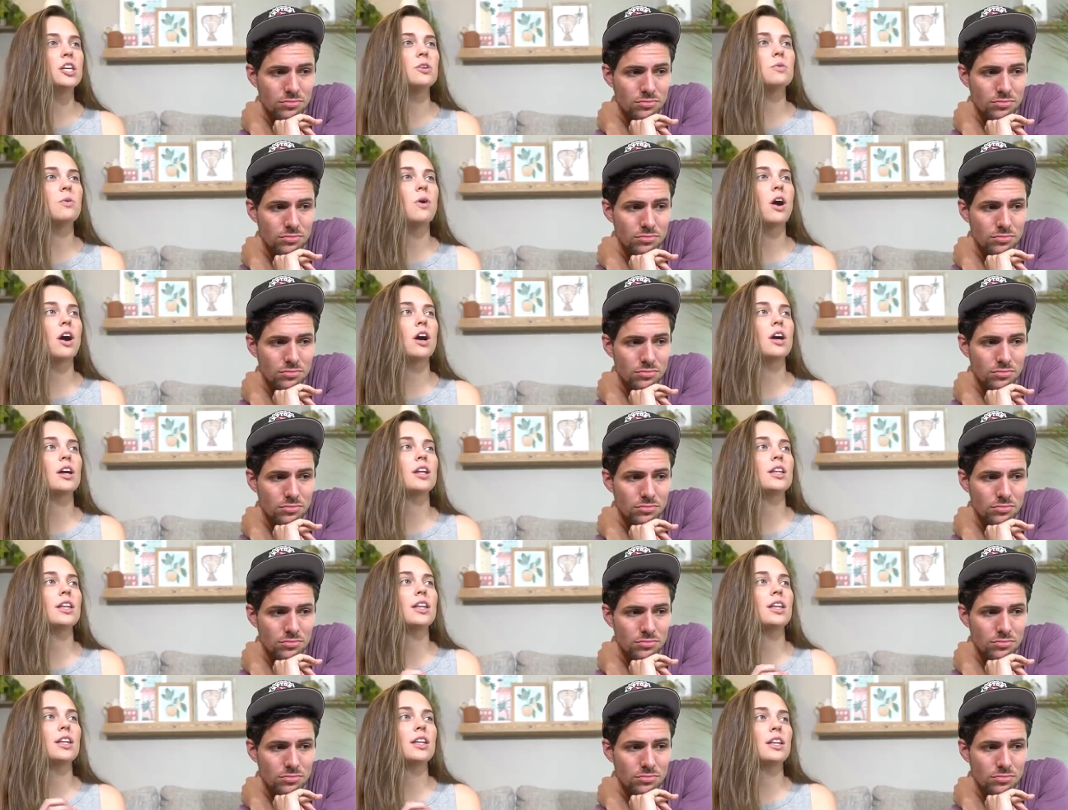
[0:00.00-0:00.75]
Speaker 1: You
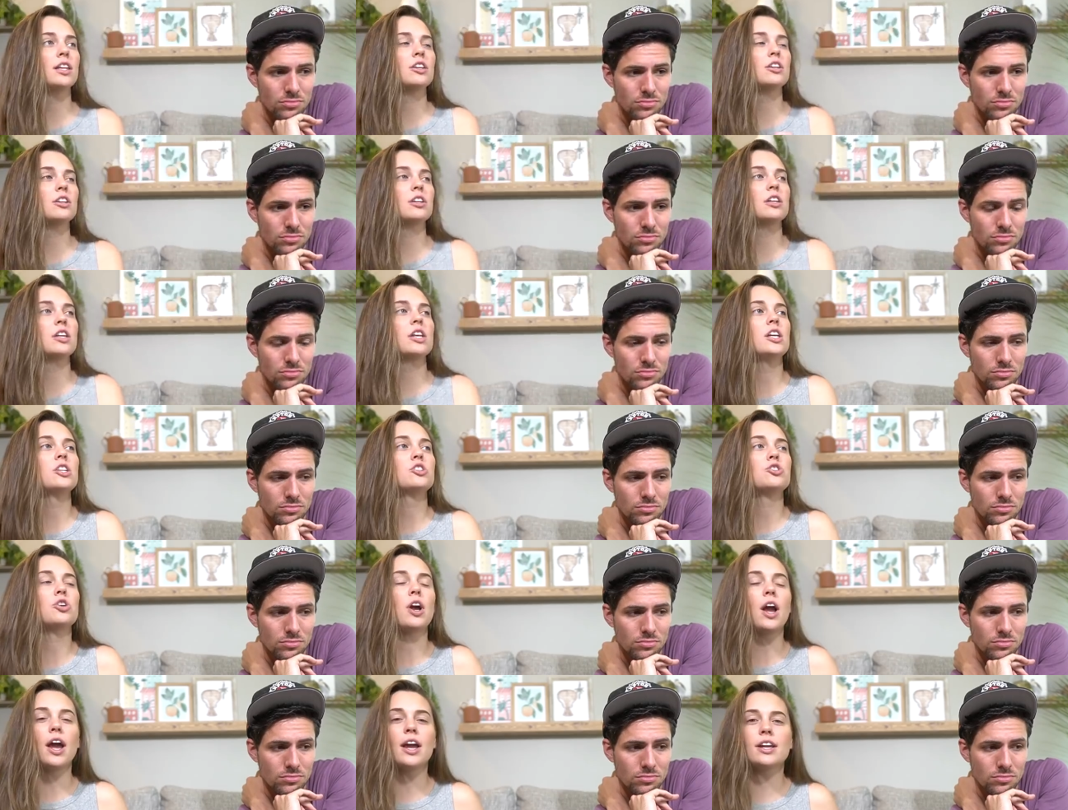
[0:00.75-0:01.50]
are
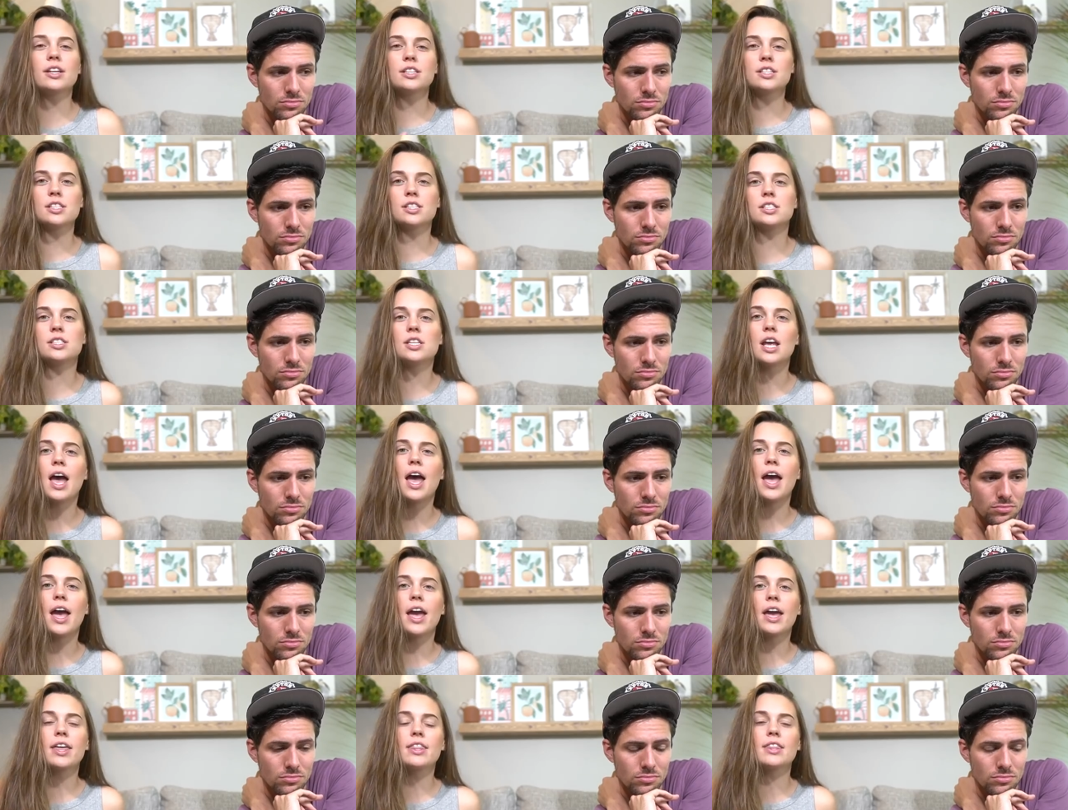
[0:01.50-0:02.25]
literally trying to
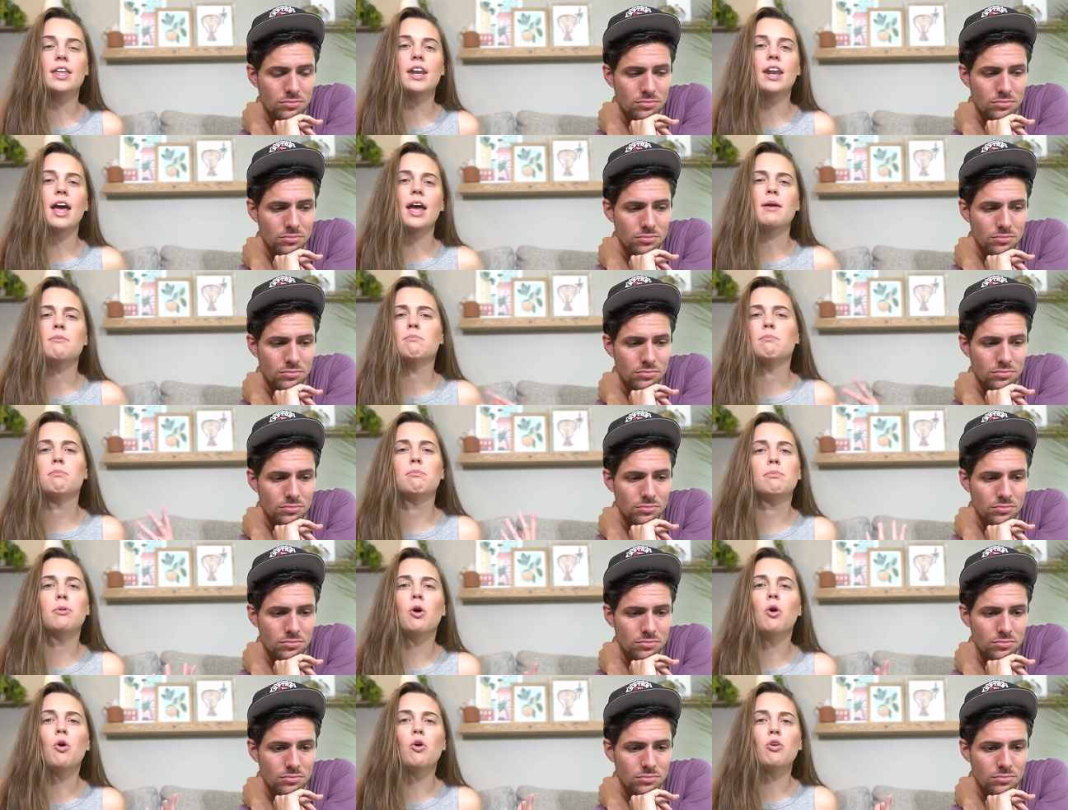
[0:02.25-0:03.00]
say that
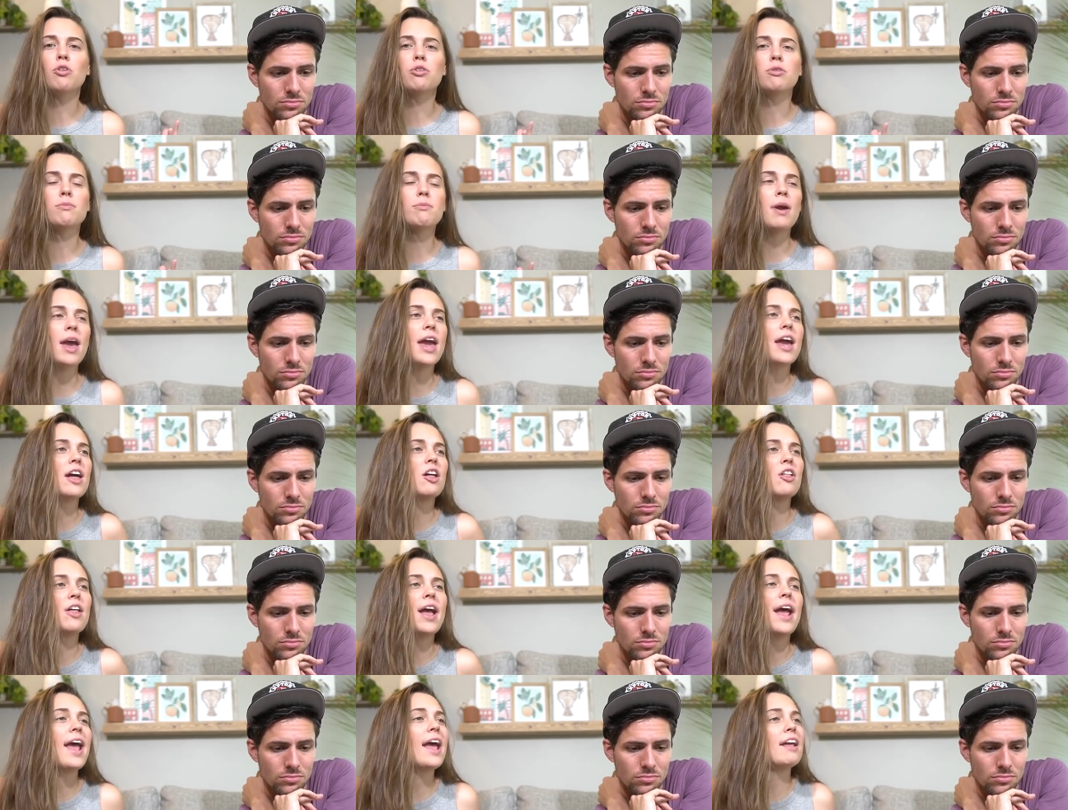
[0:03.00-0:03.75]
I'm both
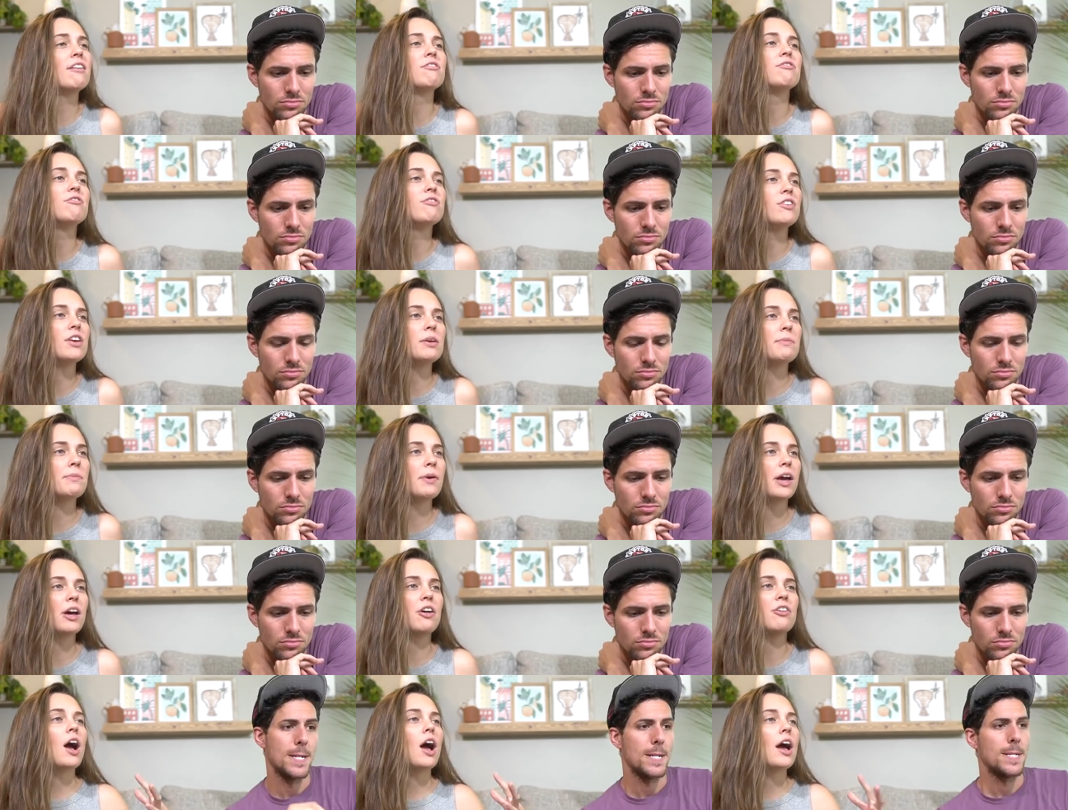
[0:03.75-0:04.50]
male and
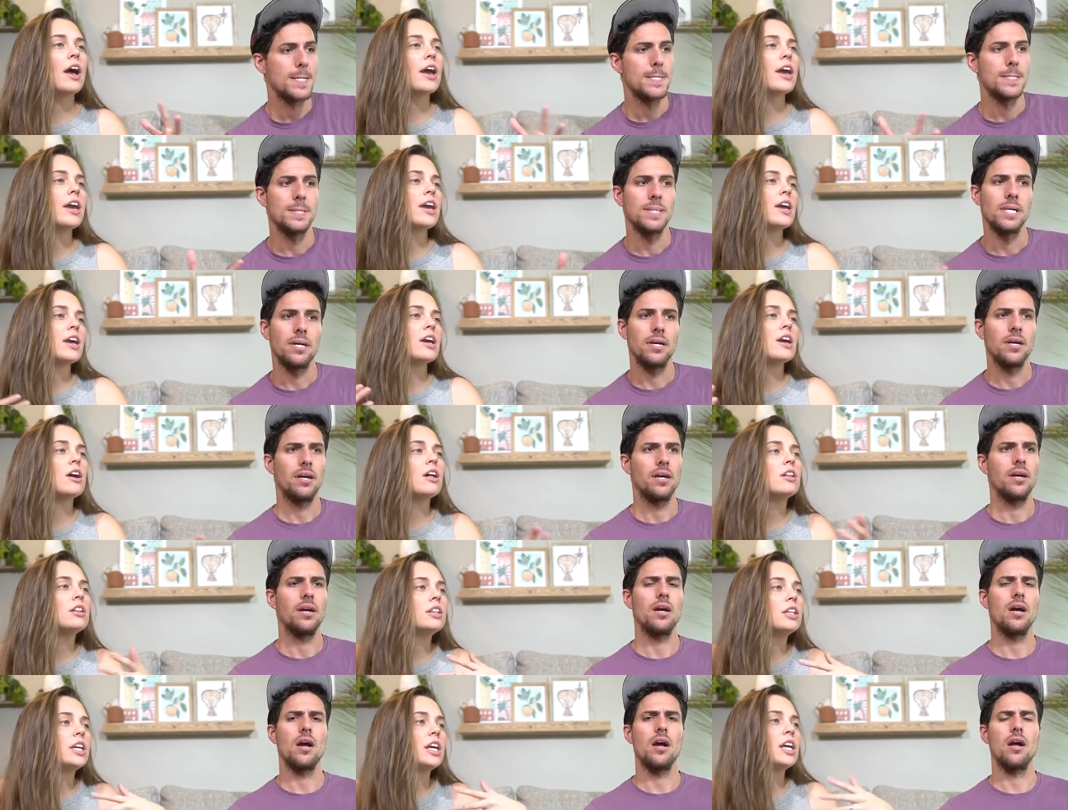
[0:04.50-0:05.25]
female.
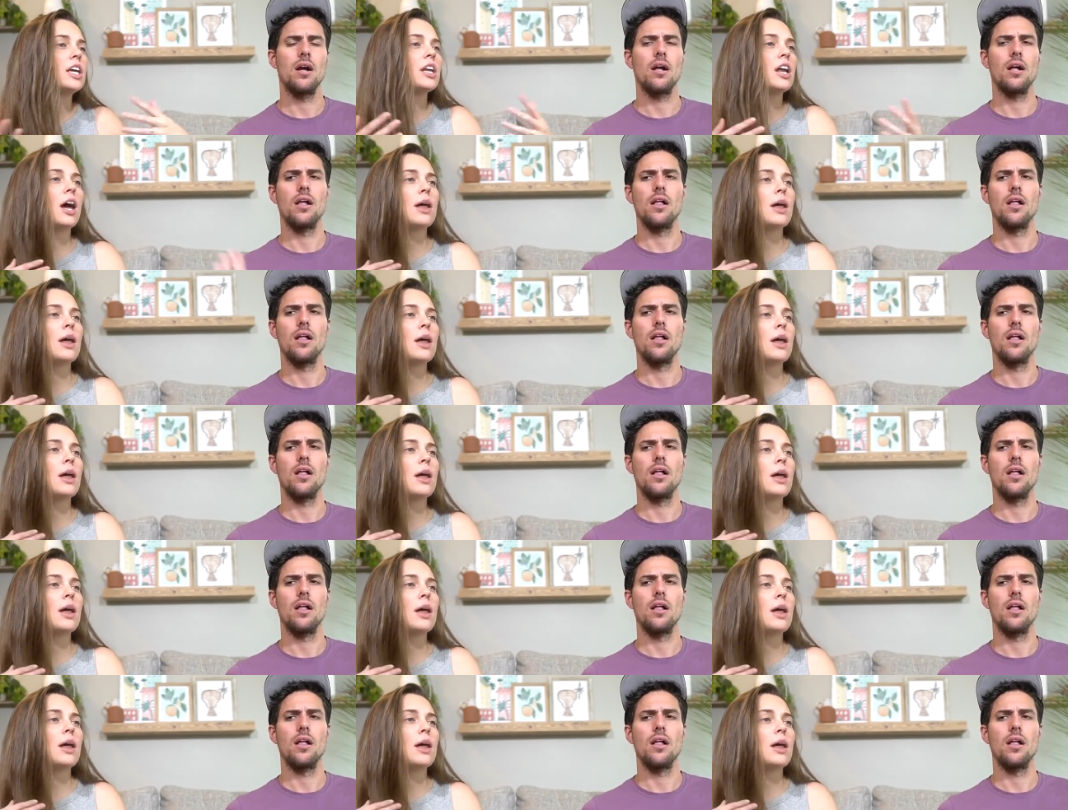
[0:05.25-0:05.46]
I lean